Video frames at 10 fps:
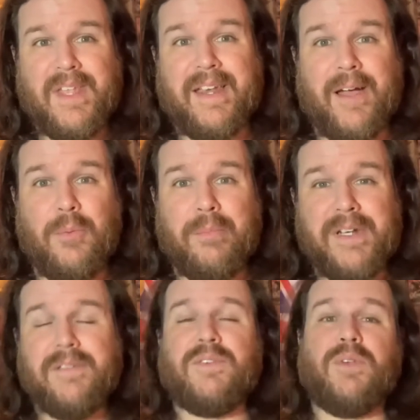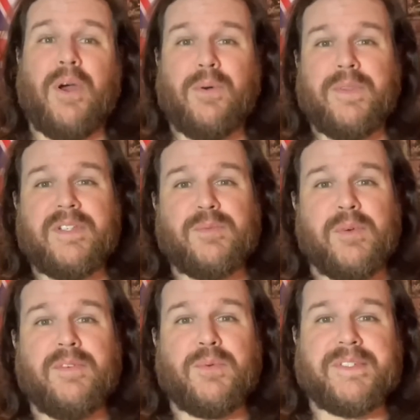Now, many of you know this movie was